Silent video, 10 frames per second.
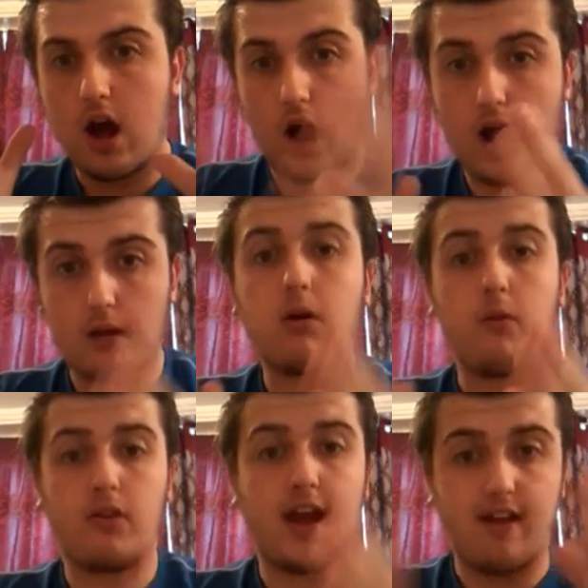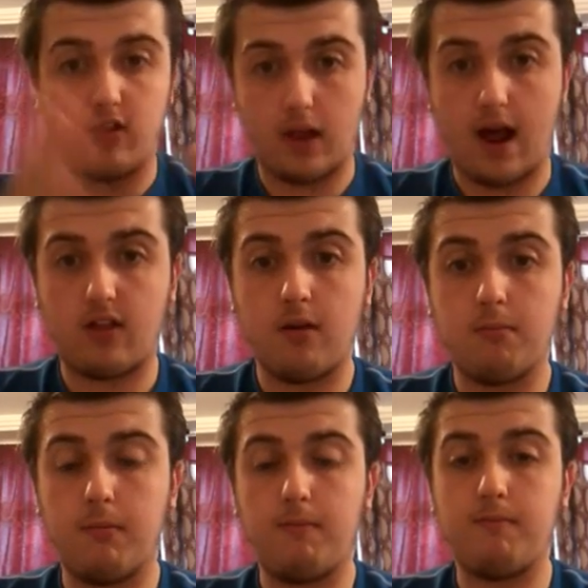I am going to get into that.
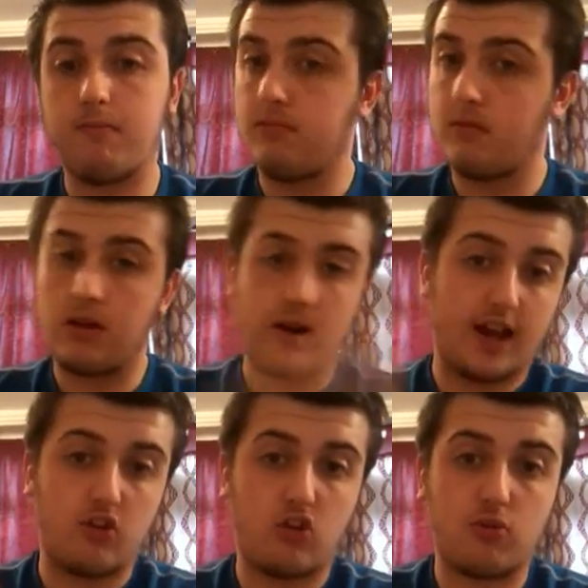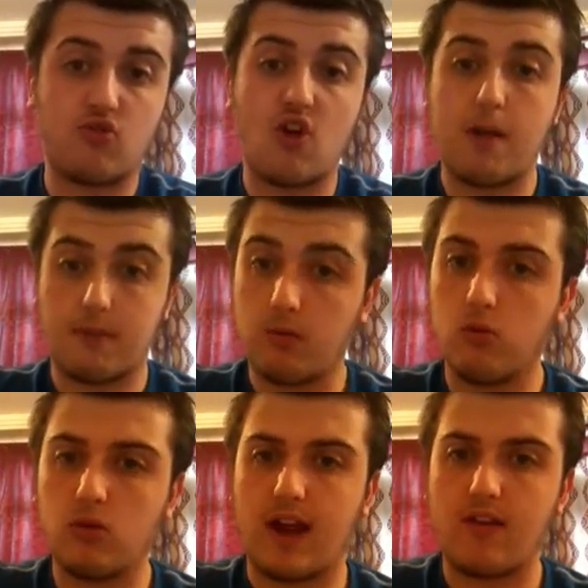Like and subscribe and
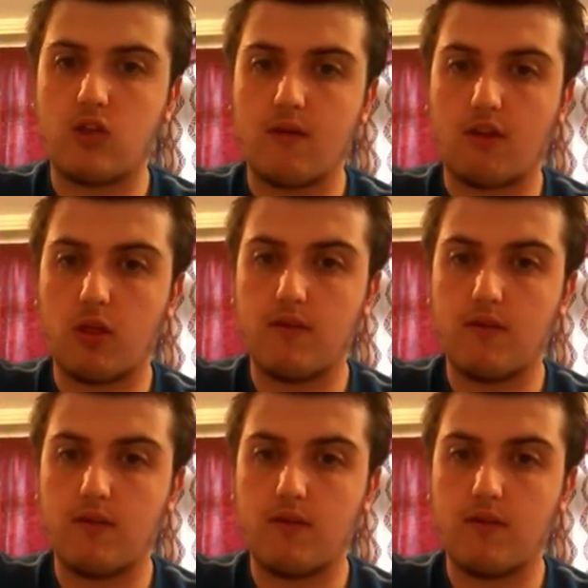we'll get into the rest of the